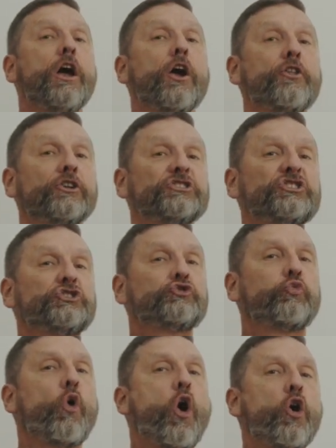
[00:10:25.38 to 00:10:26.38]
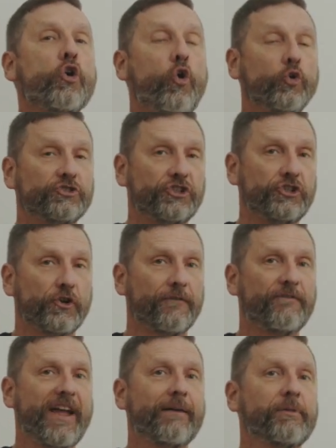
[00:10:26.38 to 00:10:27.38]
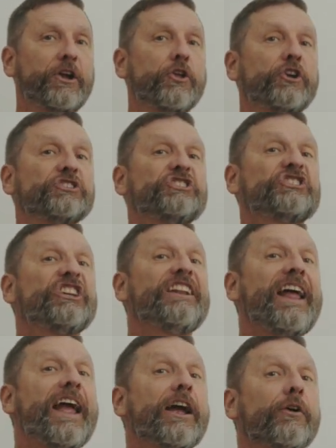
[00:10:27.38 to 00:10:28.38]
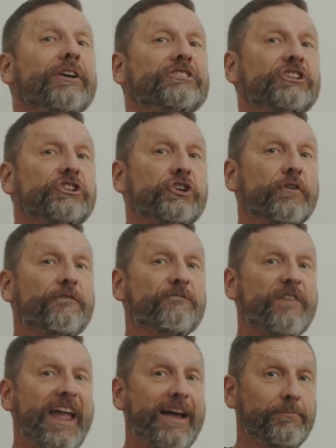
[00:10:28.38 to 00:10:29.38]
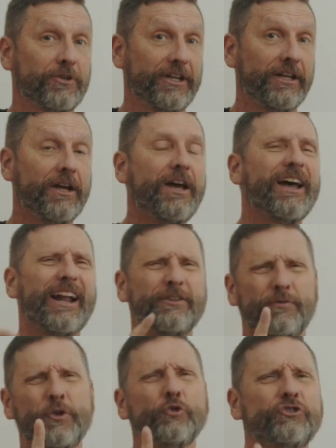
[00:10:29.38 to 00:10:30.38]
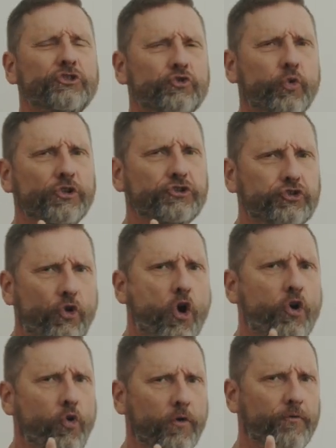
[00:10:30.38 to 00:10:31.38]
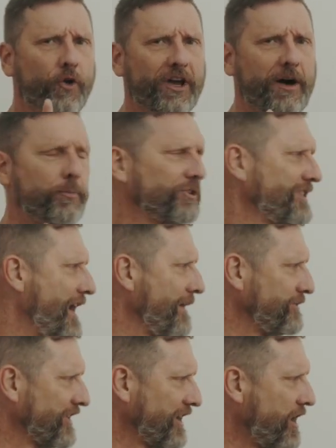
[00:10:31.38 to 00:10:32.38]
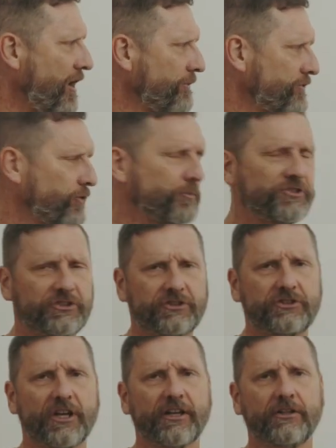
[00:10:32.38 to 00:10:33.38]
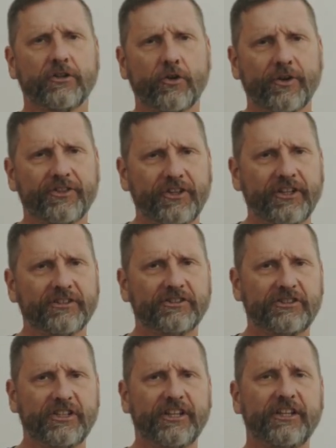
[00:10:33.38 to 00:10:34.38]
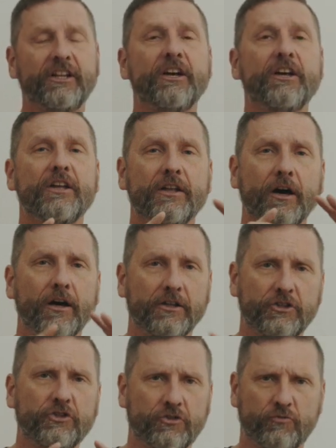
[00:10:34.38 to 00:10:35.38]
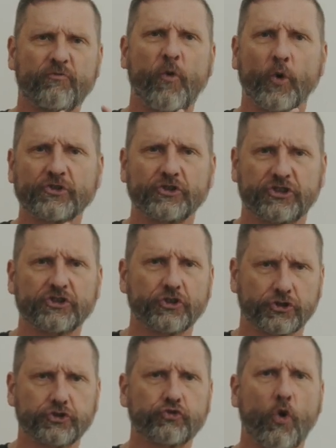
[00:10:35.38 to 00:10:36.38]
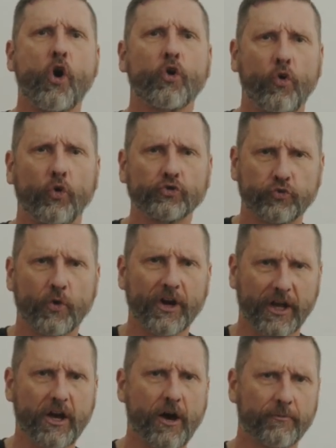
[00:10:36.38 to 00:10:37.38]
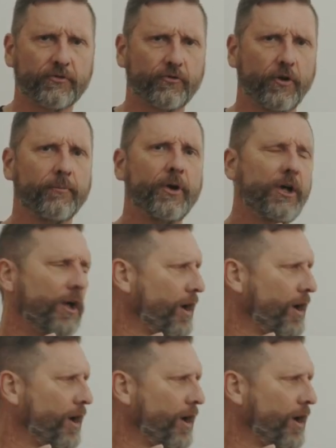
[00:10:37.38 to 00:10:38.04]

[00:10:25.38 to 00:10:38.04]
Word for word: Are there strongholds in your family? Are there sin areas in your family? Now I've used this word stronghold for a couple times. It comes from 2 Corinthians 10, uh, fortresses or strongholds, where it comes from.